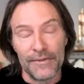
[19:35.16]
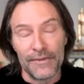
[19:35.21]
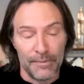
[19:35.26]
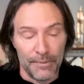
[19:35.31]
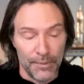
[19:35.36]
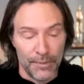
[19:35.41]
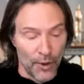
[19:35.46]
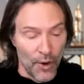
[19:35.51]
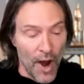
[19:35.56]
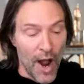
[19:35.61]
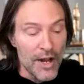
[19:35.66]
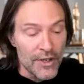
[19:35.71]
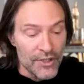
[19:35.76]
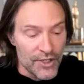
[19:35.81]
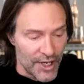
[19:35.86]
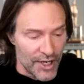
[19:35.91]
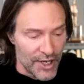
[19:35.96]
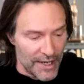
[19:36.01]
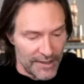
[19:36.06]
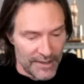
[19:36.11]

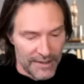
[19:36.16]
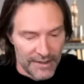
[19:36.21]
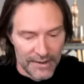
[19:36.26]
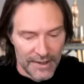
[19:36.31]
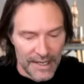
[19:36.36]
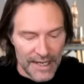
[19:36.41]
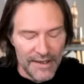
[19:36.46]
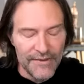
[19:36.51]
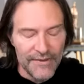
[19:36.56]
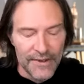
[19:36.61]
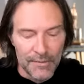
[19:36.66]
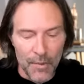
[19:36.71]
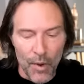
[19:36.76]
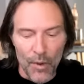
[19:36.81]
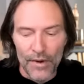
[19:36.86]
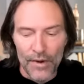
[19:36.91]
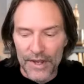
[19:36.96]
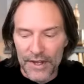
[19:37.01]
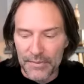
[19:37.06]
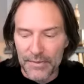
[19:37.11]
project, even
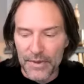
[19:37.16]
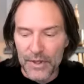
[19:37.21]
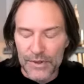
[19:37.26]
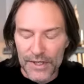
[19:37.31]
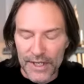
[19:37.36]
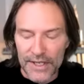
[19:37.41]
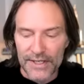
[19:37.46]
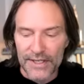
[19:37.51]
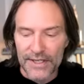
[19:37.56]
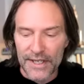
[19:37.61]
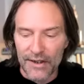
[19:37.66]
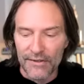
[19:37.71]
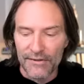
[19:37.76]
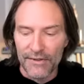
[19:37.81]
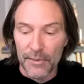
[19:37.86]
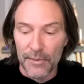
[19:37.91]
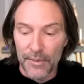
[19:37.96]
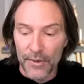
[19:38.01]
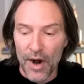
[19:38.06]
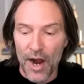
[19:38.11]
more than the music itself,
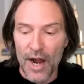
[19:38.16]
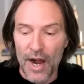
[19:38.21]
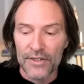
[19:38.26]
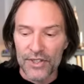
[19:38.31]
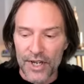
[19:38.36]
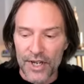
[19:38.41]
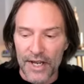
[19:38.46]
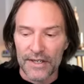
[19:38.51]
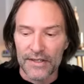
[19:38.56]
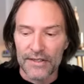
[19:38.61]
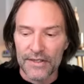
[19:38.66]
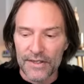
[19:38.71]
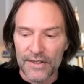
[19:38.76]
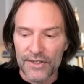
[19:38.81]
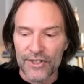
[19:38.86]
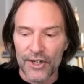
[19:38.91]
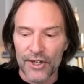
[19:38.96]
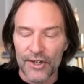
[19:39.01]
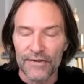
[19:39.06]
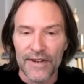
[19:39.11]
the project
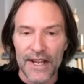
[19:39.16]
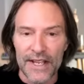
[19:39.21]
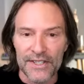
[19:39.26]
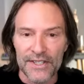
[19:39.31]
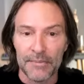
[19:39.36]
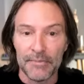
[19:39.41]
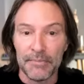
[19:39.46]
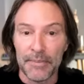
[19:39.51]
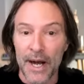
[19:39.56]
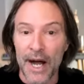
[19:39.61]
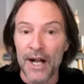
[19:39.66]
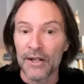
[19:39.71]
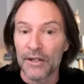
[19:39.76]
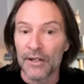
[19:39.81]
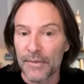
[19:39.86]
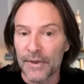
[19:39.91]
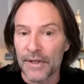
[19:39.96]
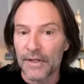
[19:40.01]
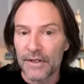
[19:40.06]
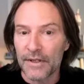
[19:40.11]
served as a
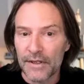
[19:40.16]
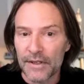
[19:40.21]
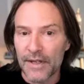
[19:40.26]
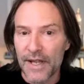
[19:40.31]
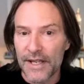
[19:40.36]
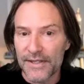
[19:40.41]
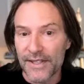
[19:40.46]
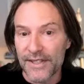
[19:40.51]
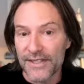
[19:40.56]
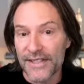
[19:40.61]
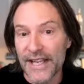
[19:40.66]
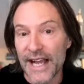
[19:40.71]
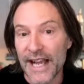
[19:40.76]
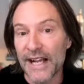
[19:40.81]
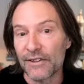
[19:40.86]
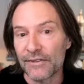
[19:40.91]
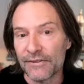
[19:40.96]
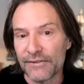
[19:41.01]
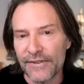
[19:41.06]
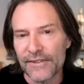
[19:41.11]
balm, as a
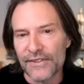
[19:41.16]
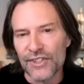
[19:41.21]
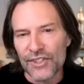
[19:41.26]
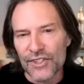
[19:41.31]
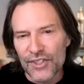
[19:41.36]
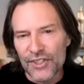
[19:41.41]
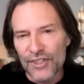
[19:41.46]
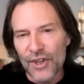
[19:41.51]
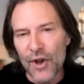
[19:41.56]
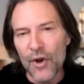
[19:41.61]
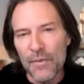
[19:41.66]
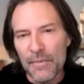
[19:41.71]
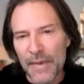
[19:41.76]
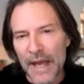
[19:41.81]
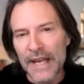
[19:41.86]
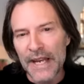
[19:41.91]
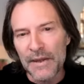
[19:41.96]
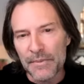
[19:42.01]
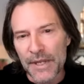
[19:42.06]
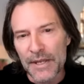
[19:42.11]
salve for so
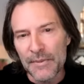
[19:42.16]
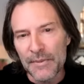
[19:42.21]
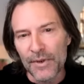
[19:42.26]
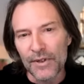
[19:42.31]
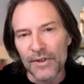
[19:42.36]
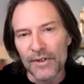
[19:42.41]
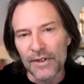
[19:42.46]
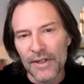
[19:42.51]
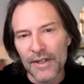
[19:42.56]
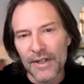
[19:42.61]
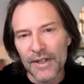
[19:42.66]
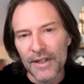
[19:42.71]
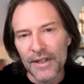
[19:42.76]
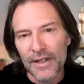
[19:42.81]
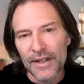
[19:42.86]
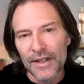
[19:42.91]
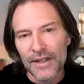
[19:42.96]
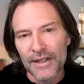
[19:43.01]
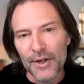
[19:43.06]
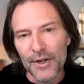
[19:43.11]
many people,
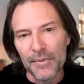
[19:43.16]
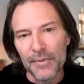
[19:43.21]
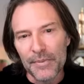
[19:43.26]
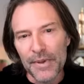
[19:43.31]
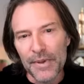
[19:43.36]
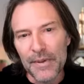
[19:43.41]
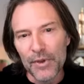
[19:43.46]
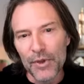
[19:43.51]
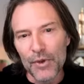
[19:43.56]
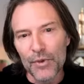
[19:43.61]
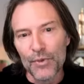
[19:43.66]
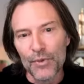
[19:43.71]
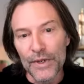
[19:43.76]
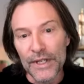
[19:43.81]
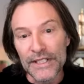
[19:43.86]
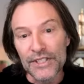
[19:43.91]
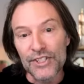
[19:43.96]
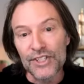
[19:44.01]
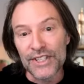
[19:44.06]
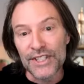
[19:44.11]
people who
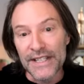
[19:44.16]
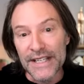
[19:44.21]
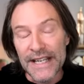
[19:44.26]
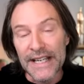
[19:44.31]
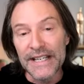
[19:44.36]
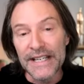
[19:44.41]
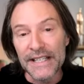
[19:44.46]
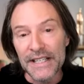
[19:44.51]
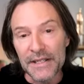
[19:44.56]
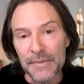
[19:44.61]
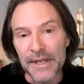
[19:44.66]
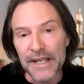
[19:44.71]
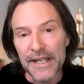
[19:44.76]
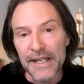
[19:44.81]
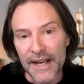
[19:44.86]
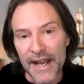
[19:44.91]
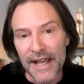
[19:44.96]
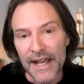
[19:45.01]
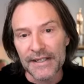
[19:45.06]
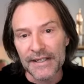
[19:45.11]
really just needed to be
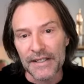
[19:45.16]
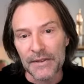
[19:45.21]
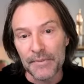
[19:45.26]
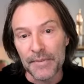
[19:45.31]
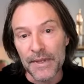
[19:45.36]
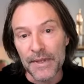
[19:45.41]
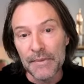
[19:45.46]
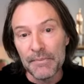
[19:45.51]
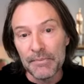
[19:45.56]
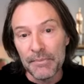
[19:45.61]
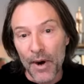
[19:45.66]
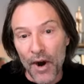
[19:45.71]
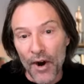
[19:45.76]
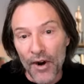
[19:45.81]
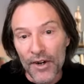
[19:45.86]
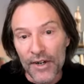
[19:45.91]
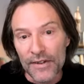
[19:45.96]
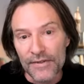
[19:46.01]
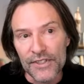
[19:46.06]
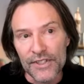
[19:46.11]
connected, to be
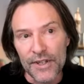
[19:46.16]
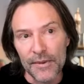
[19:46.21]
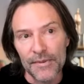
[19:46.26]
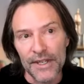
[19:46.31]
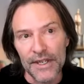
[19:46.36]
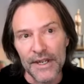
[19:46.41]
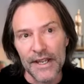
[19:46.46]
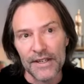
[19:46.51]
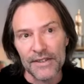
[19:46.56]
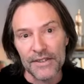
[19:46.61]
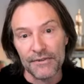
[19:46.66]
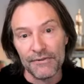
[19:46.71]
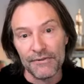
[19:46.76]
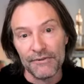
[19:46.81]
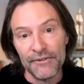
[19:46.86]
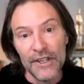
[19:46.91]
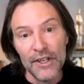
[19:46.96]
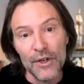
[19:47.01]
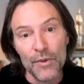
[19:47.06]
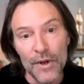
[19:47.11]
part of something and to
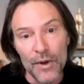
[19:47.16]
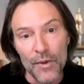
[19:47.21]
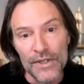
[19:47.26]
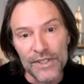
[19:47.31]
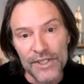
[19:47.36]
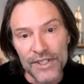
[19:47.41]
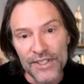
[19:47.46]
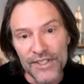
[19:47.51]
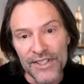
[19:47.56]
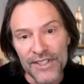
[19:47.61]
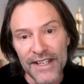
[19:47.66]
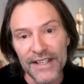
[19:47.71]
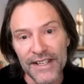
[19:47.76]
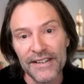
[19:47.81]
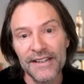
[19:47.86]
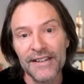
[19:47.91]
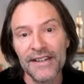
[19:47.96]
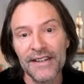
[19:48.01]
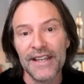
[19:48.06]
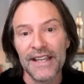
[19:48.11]
feel what it was to
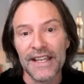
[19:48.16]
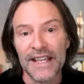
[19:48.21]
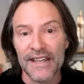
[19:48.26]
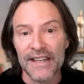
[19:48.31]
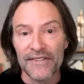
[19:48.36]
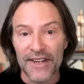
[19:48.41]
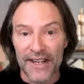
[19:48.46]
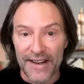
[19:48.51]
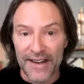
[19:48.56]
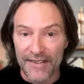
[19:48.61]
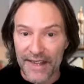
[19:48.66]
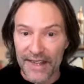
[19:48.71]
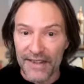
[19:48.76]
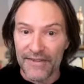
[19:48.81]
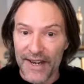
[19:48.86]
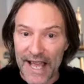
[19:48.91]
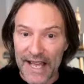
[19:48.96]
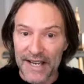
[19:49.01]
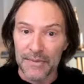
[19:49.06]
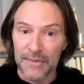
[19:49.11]
sing, even if
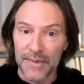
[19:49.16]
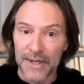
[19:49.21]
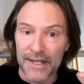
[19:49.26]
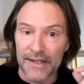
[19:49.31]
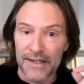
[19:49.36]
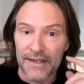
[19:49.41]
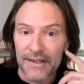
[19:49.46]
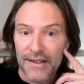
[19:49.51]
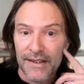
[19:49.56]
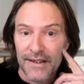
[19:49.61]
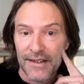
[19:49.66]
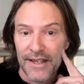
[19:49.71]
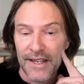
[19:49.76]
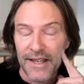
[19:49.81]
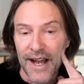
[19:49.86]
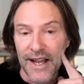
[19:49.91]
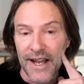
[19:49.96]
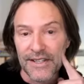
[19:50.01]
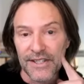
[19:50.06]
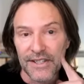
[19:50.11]
it had to be
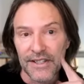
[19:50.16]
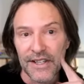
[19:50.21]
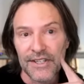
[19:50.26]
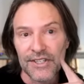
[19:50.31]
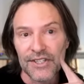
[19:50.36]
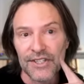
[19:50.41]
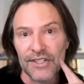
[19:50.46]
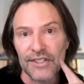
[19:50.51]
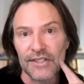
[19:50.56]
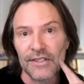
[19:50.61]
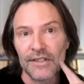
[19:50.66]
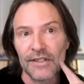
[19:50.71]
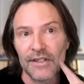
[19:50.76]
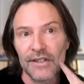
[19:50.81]
in isolation.